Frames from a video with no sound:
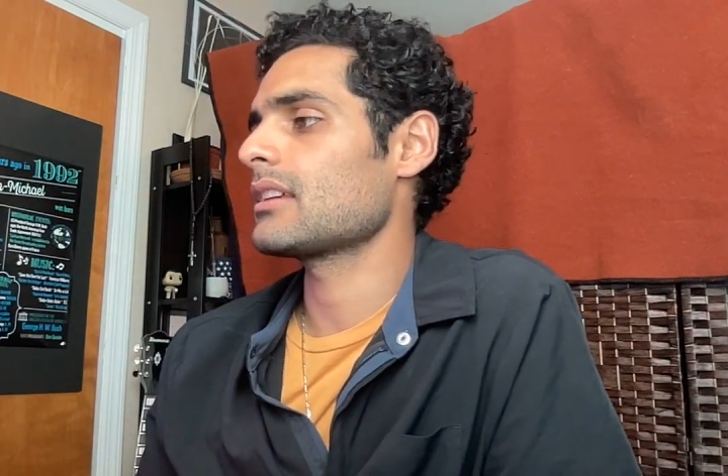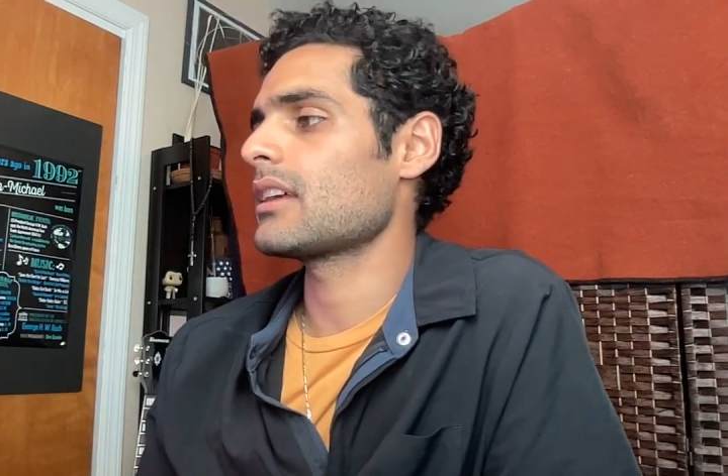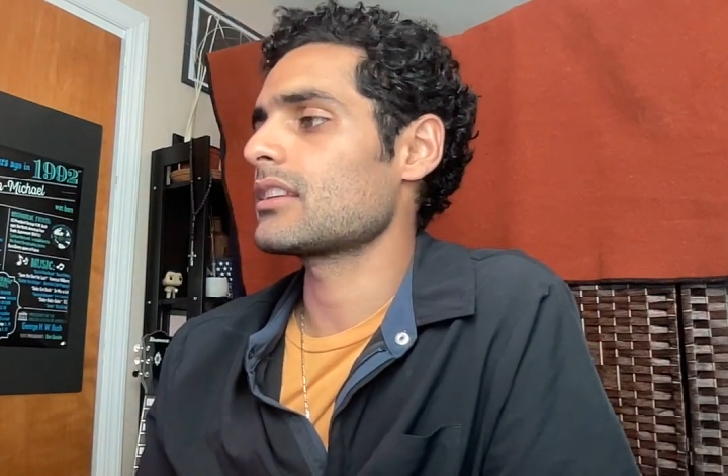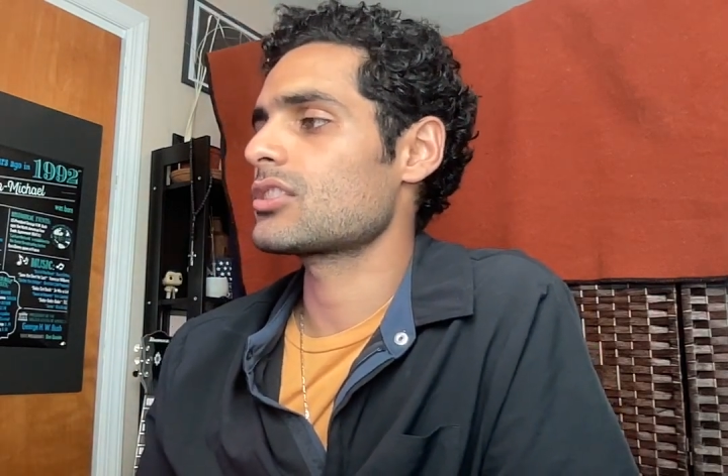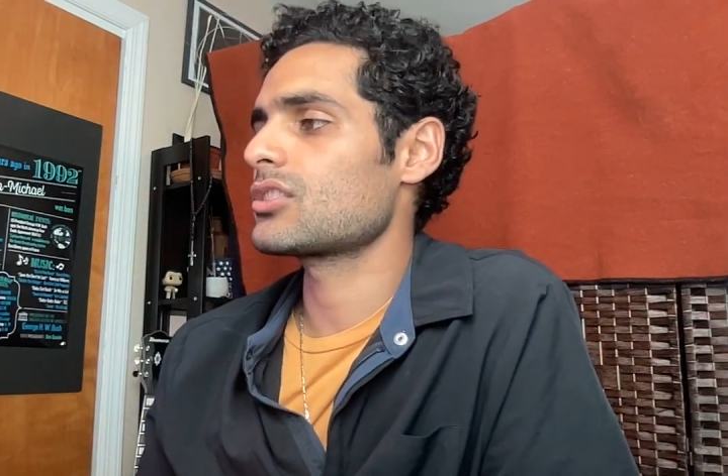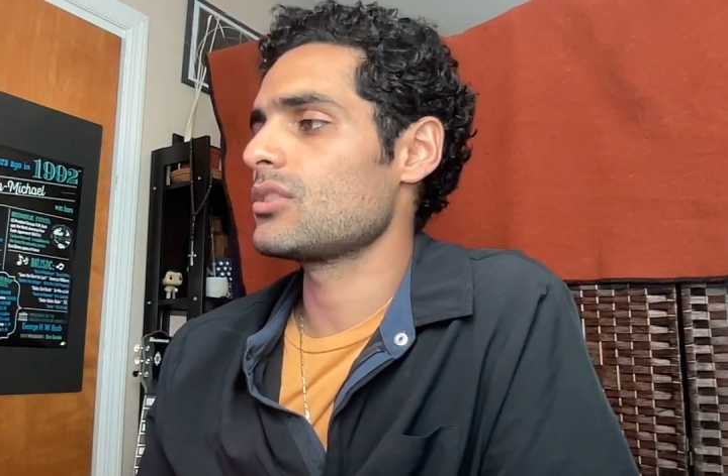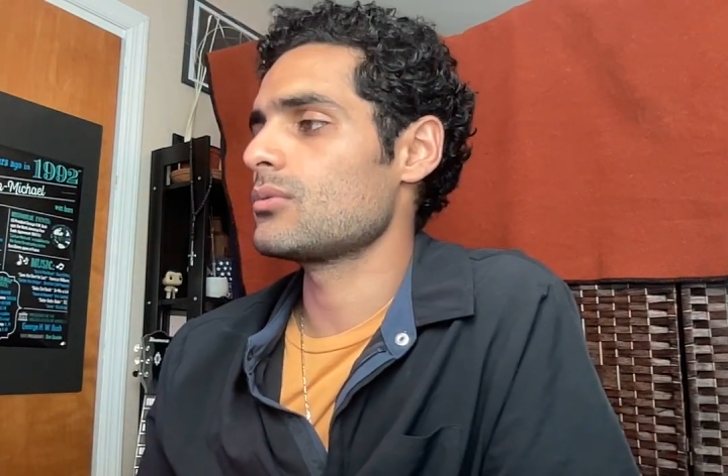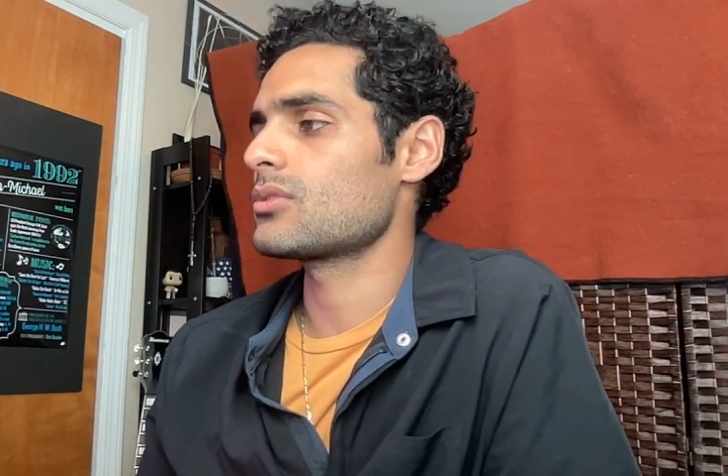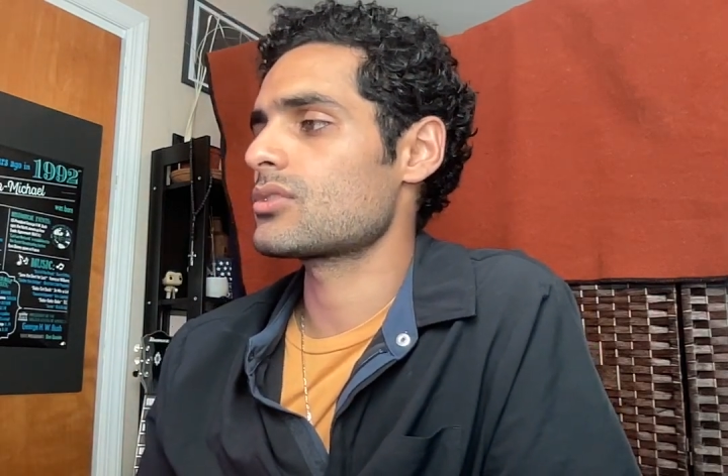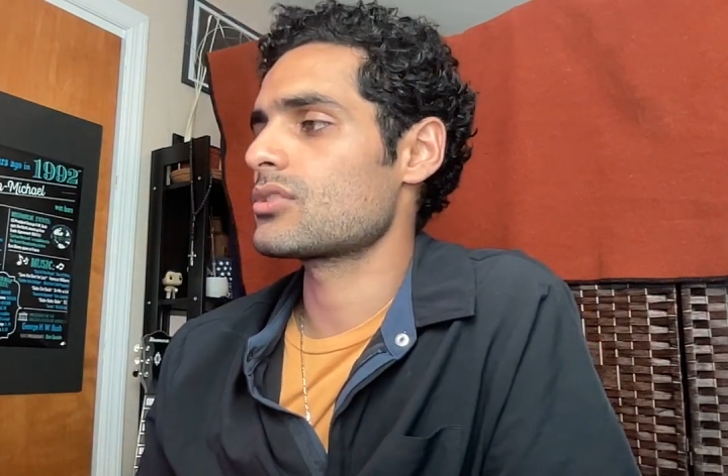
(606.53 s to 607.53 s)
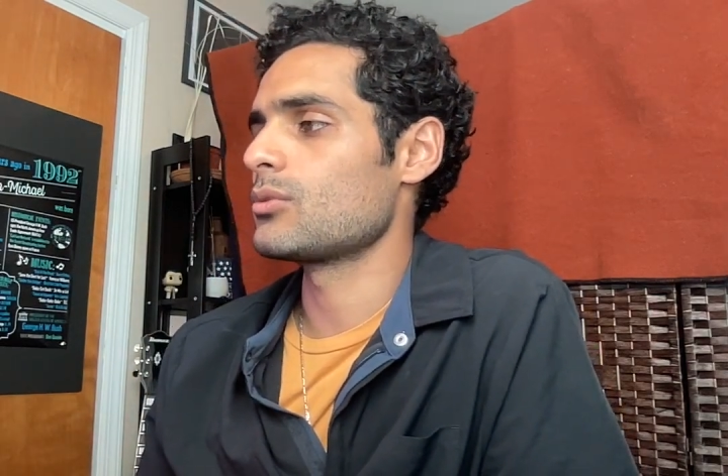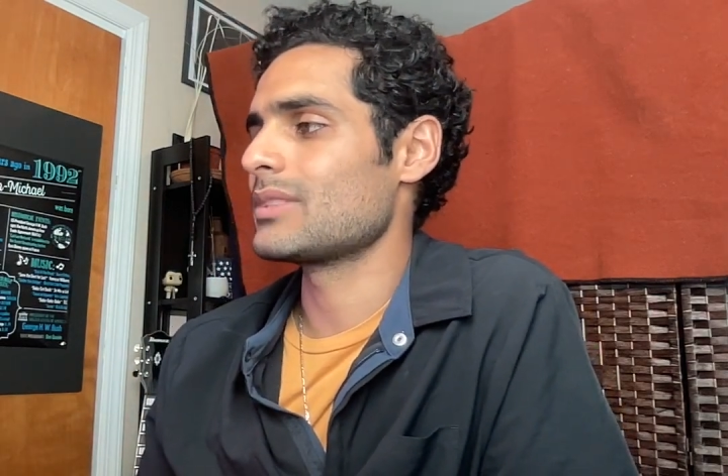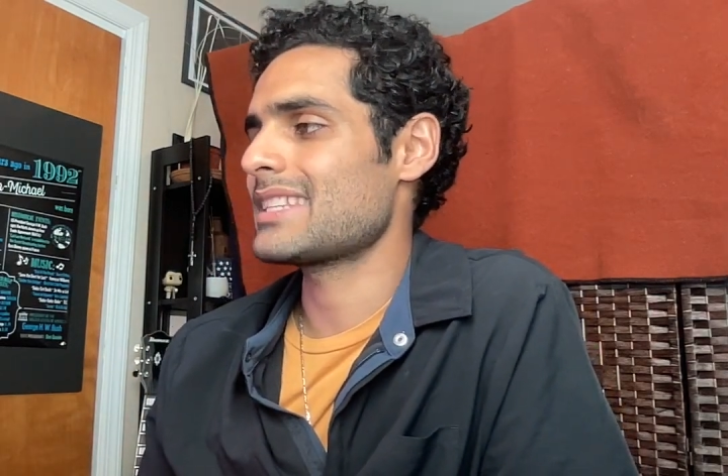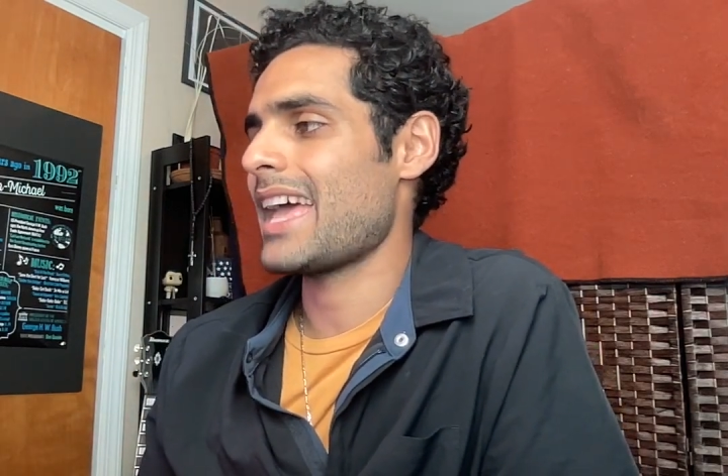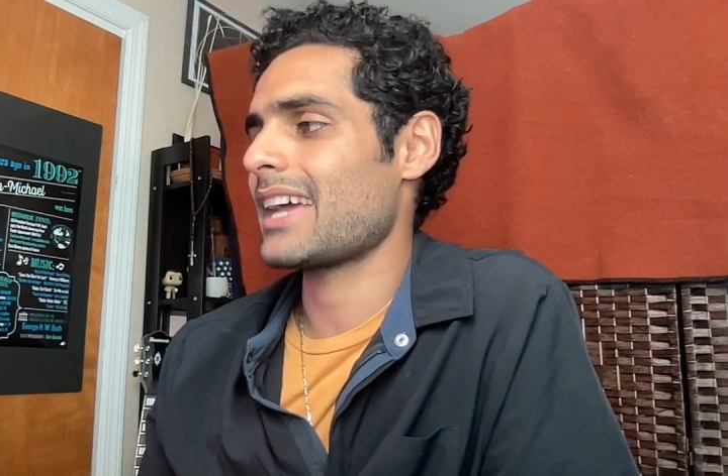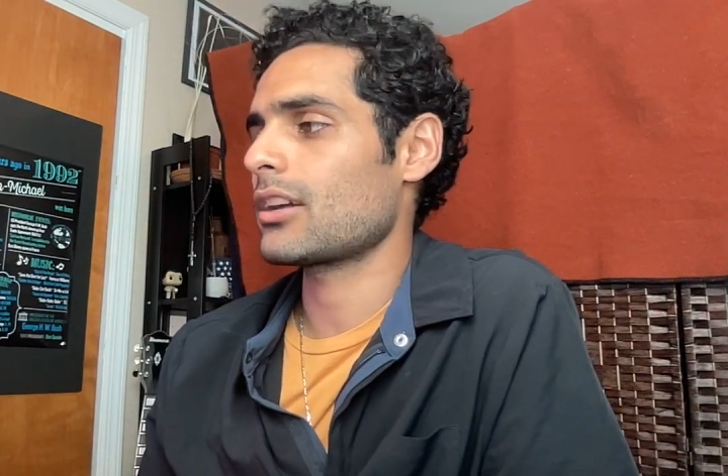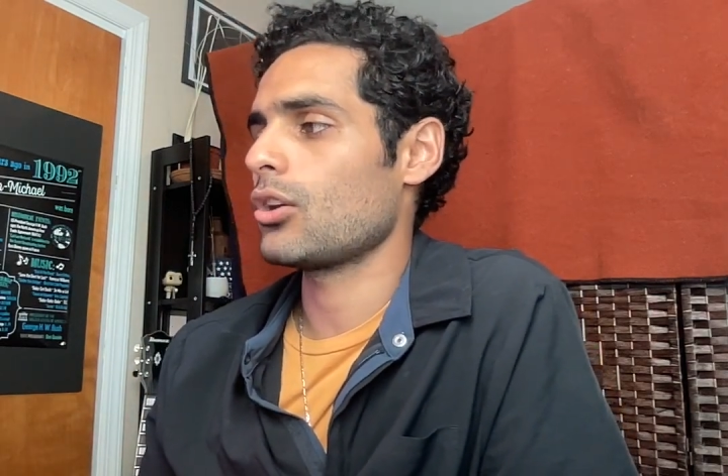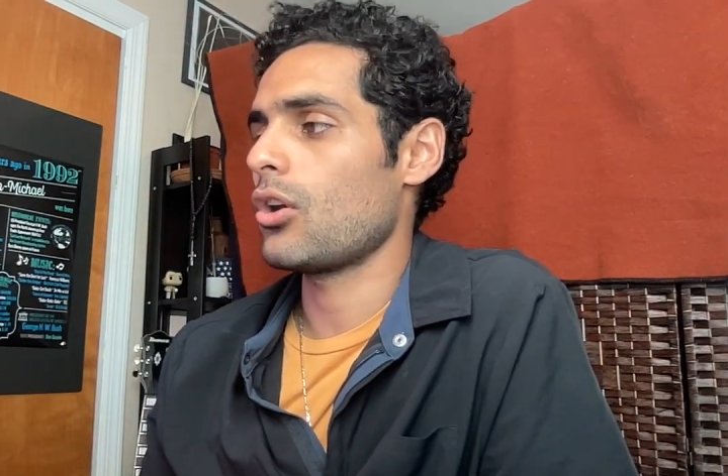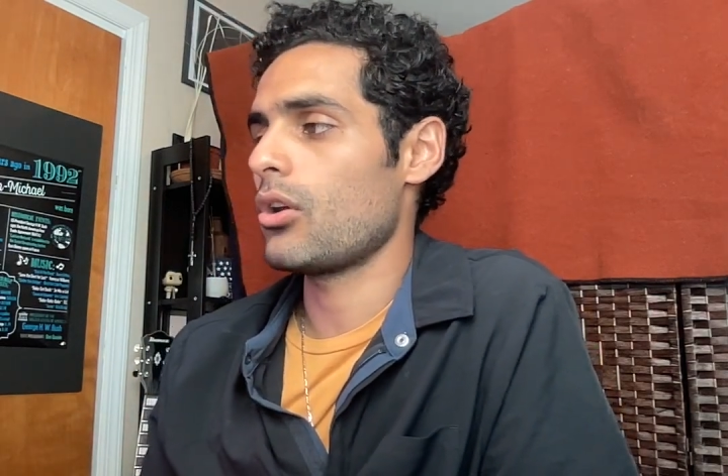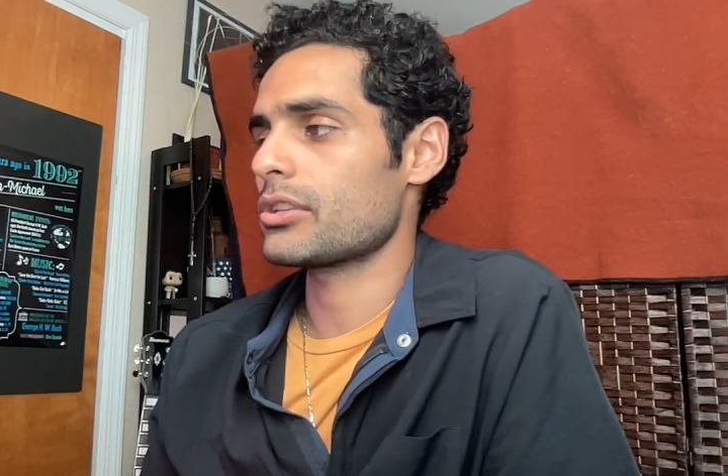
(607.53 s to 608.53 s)
an excuse to attack
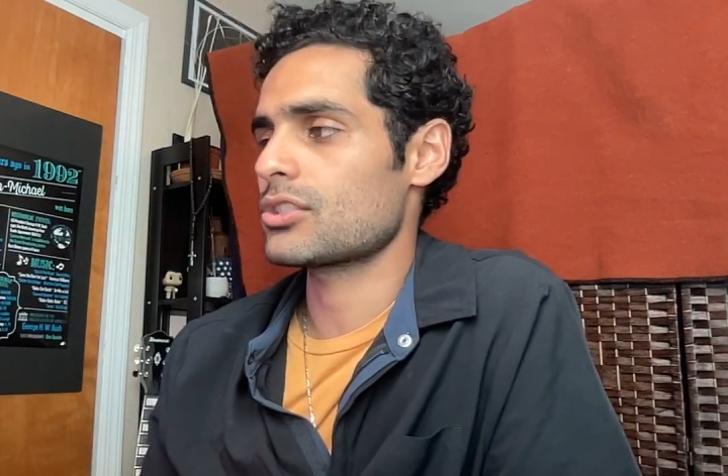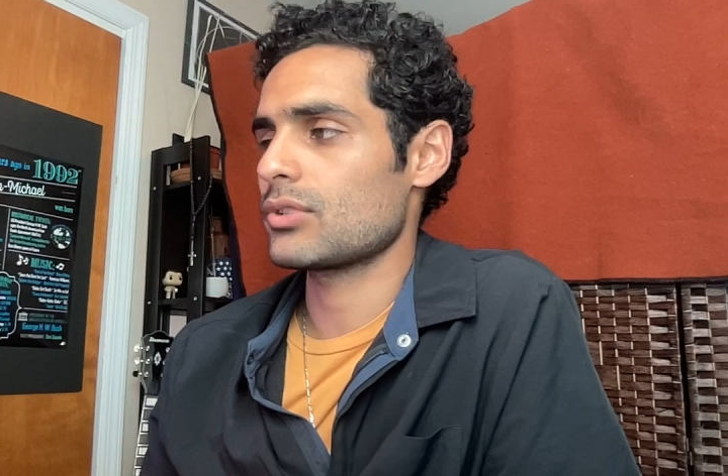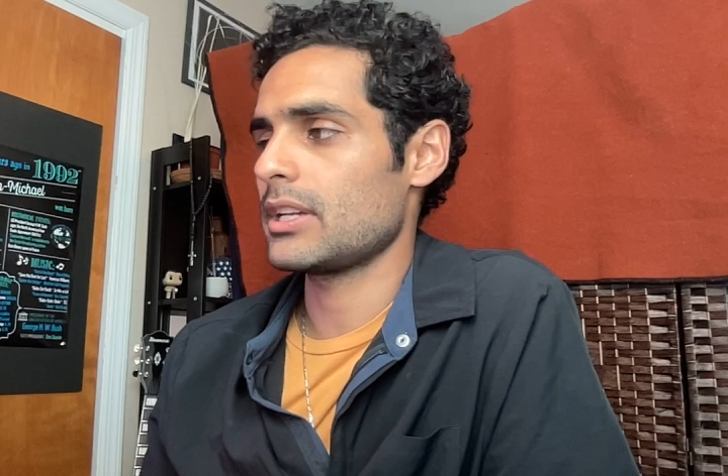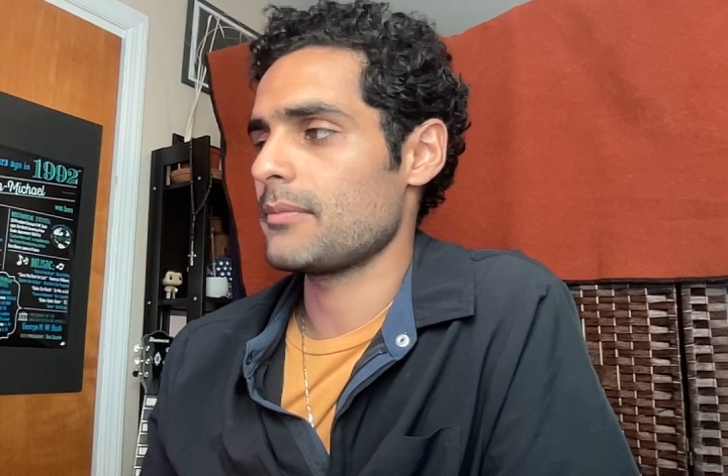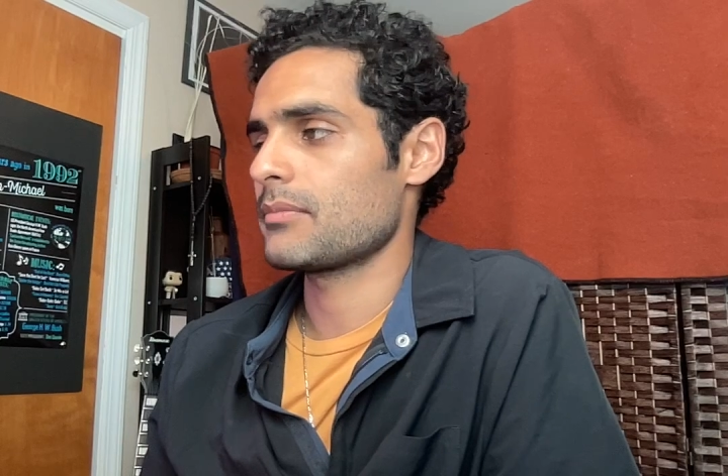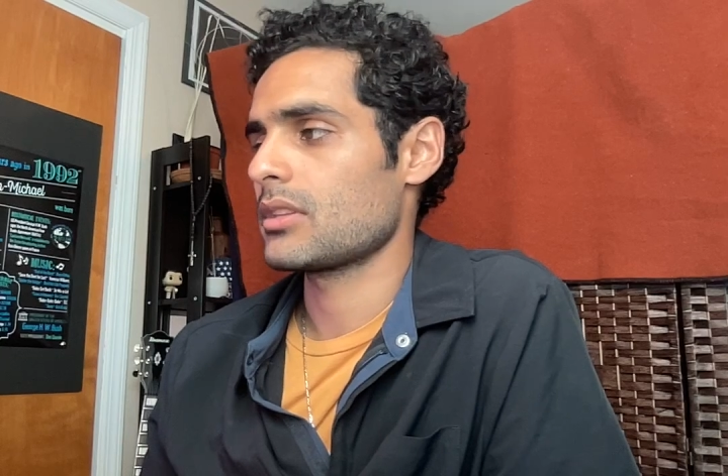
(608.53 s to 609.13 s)
Austria.